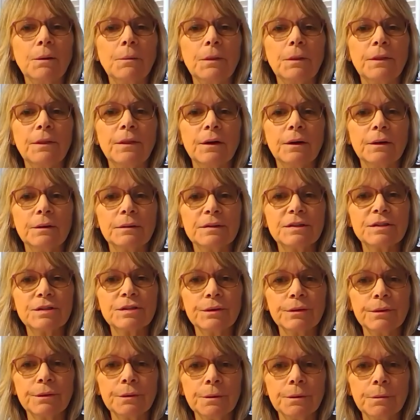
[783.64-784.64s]
the
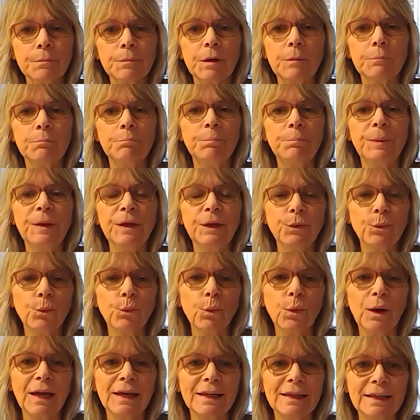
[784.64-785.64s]
term be
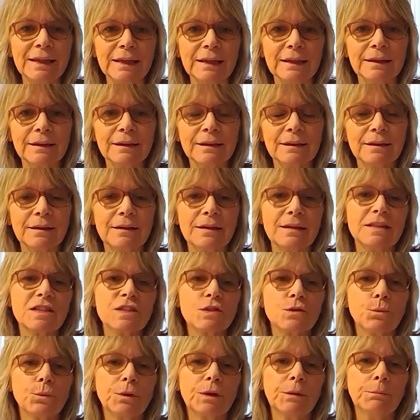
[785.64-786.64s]
ready
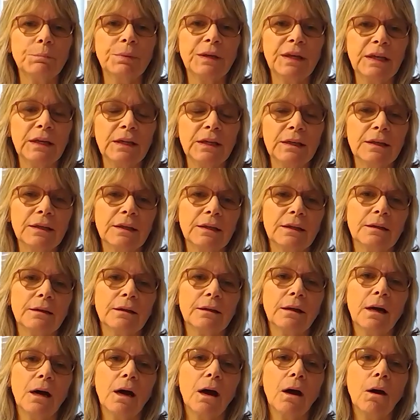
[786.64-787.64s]
is repeated
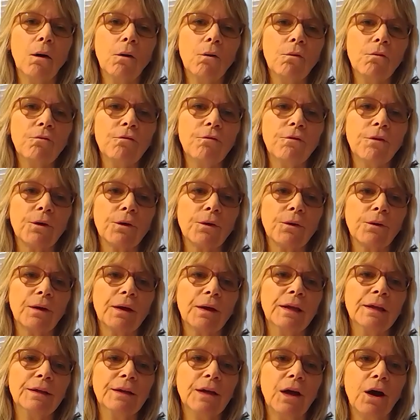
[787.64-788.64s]
over
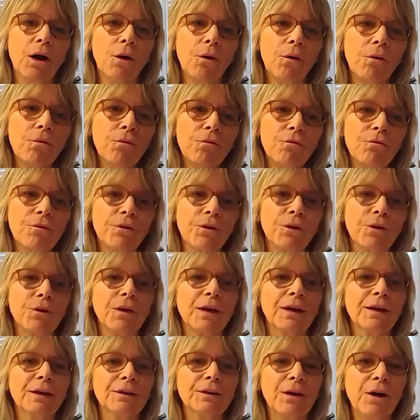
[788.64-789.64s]
and over
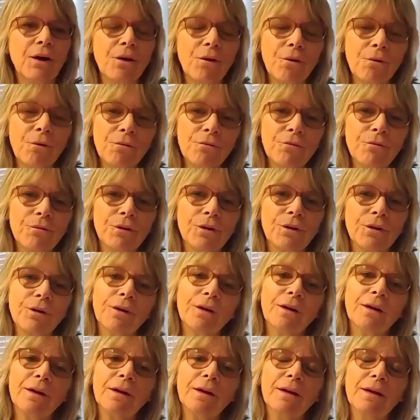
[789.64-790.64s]
and
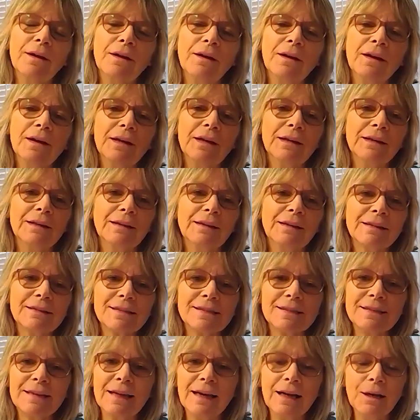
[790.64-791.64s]
over. It's
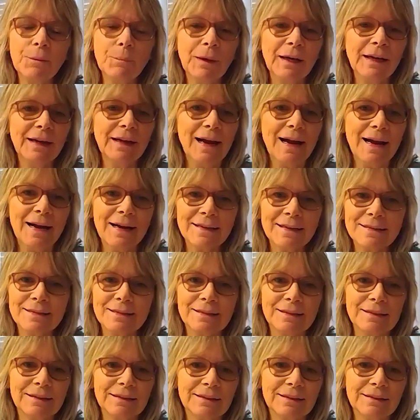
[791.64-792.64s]
not by
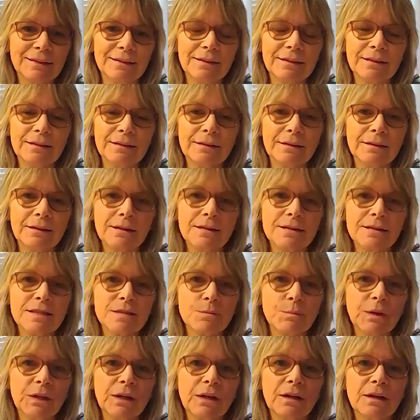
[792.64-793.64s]
accident. It's
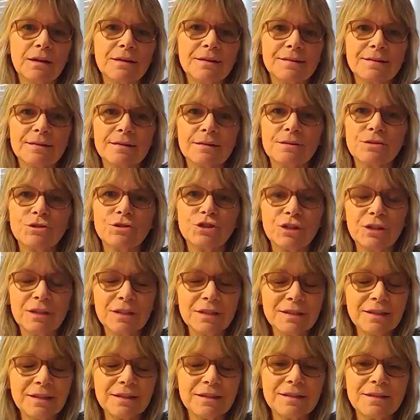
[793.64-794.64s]
because
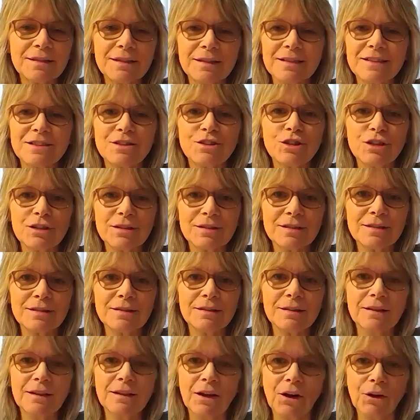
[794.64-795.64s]
Jesus is just
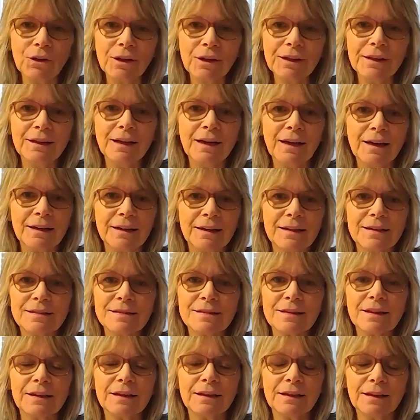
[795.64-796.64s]
yelling at us
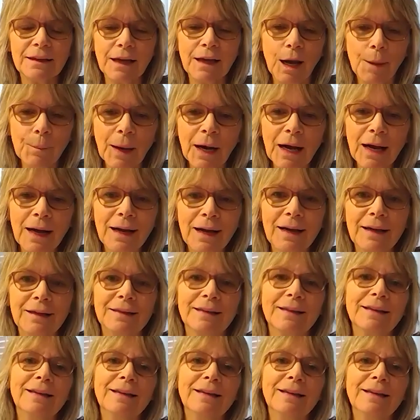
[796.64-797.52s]
like, come on,